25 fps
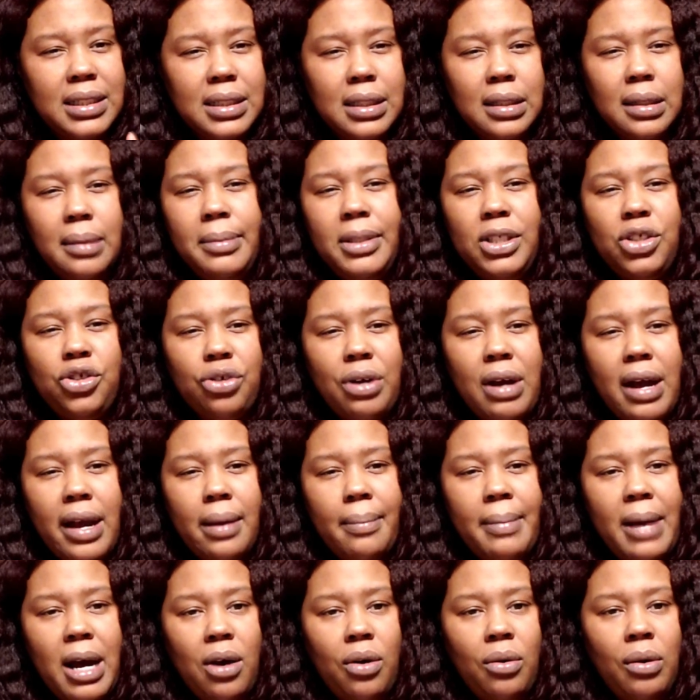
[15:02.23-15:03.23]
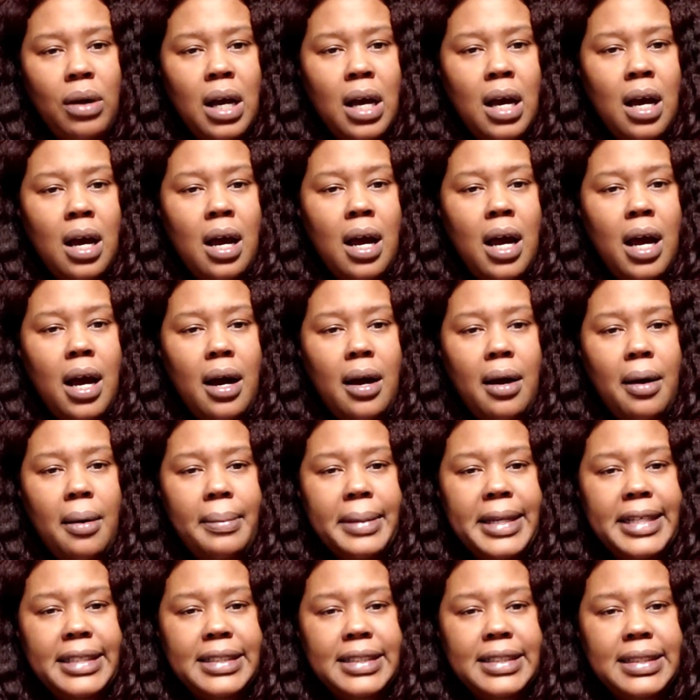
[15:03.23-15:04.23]
said, let me try them out.
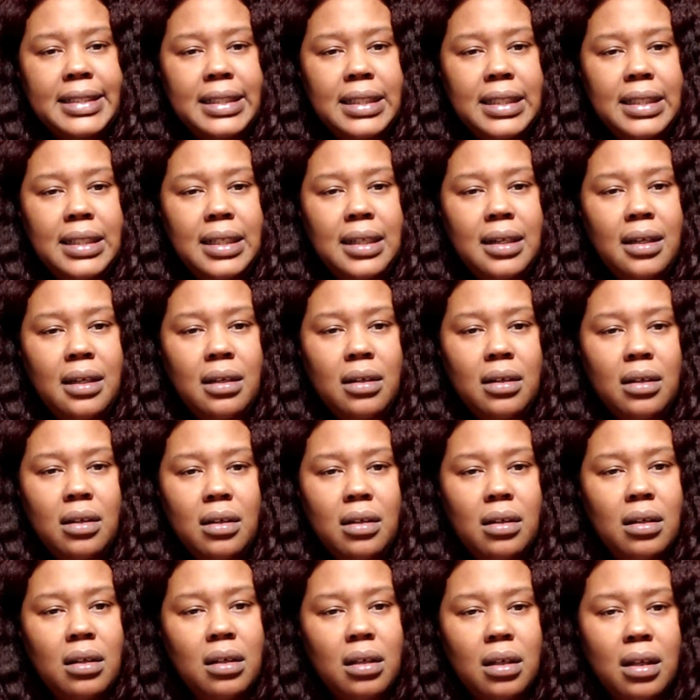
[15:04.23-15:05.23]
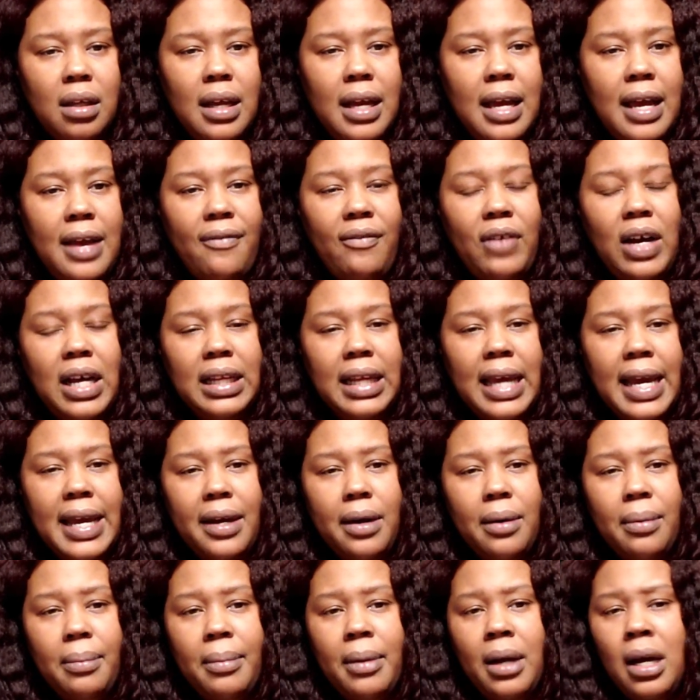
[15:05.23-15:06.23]
and see if I like
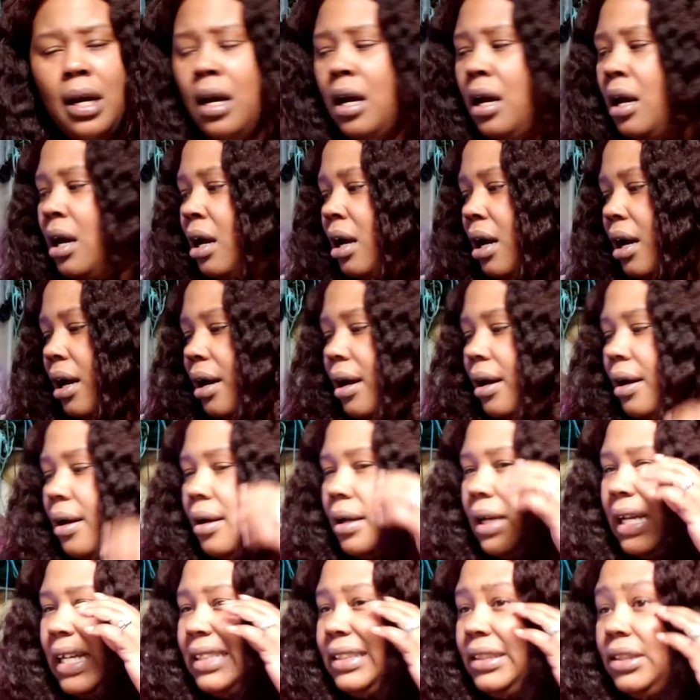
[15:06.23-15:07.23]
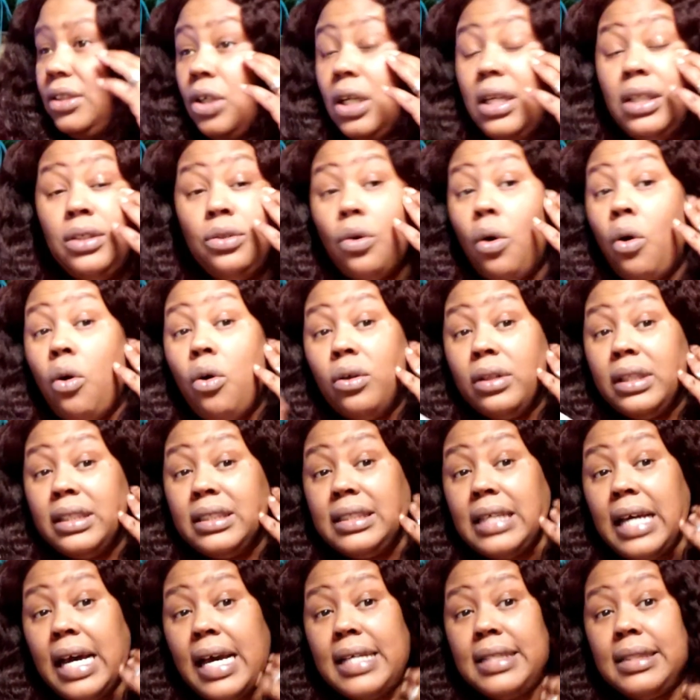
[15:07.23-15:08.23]
them in all the
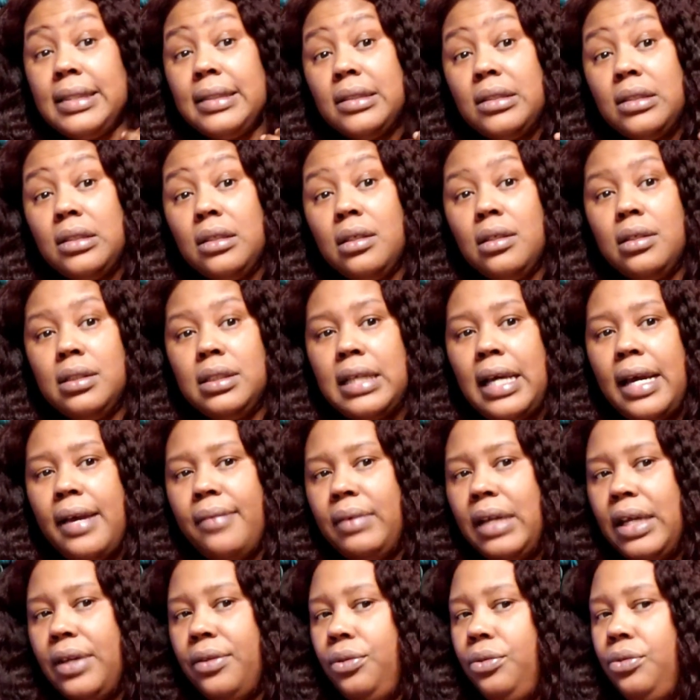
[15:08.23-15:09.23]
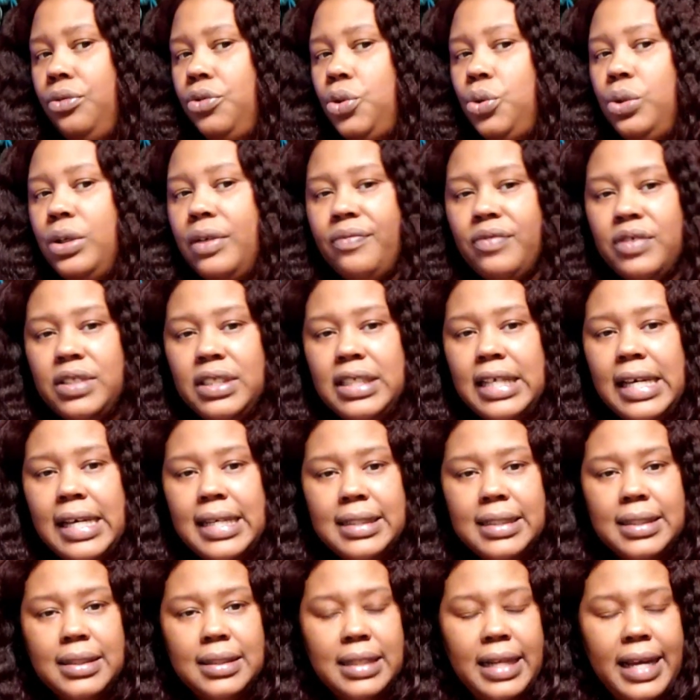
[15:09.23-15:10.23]
sizes, because I have like two different
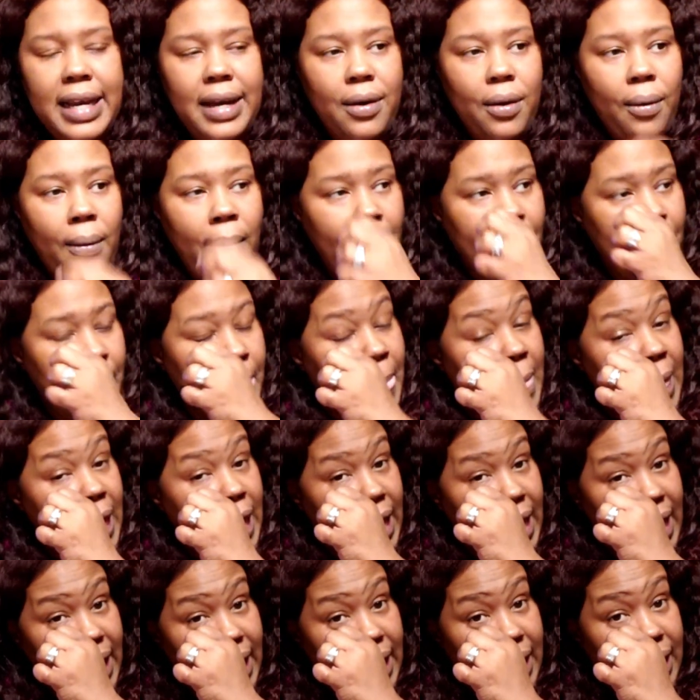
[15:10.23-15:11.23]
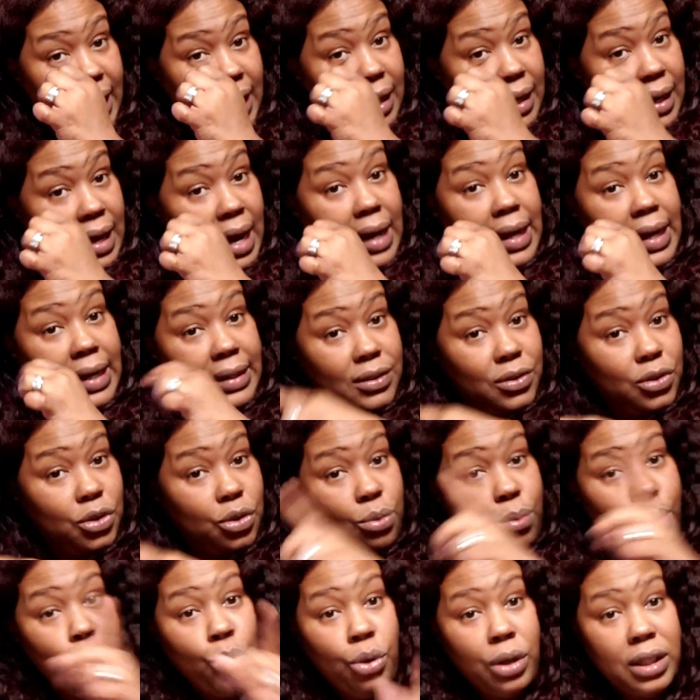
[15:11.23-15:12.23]
sizes now, and I got
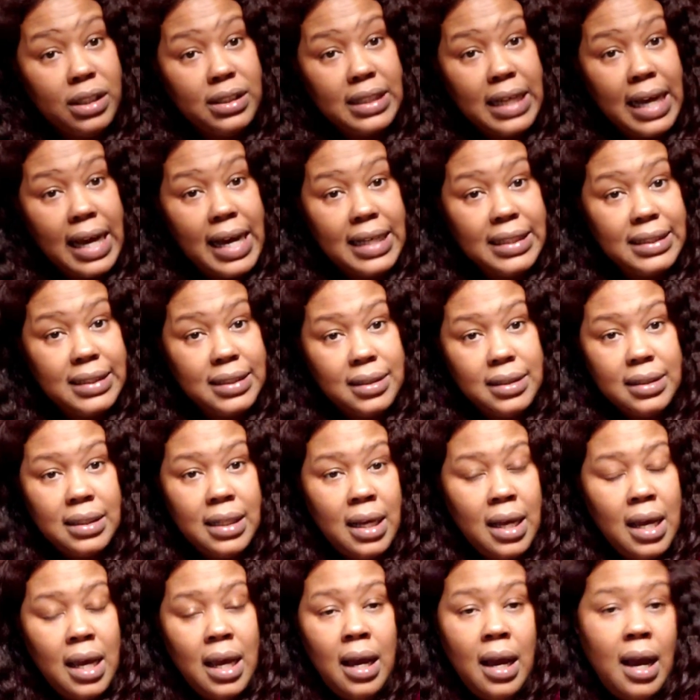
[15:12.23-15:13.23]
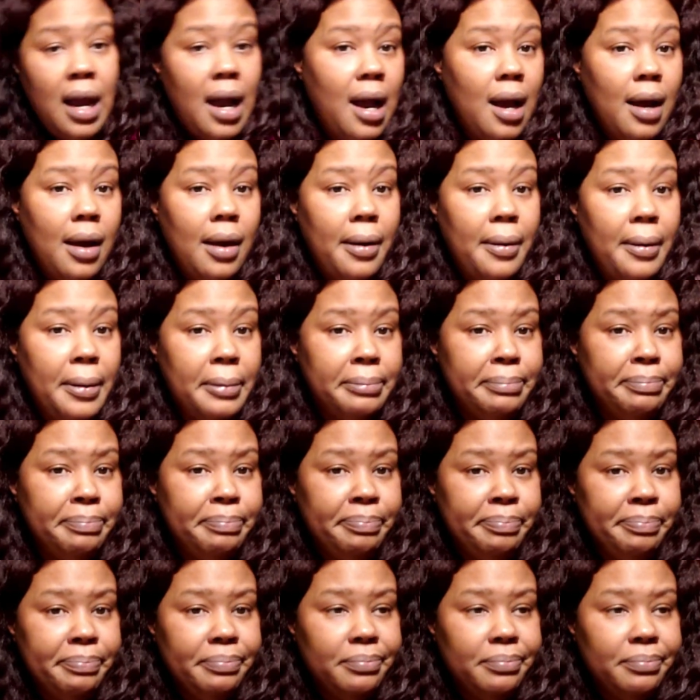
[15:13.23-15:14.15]
two more sizes. Um,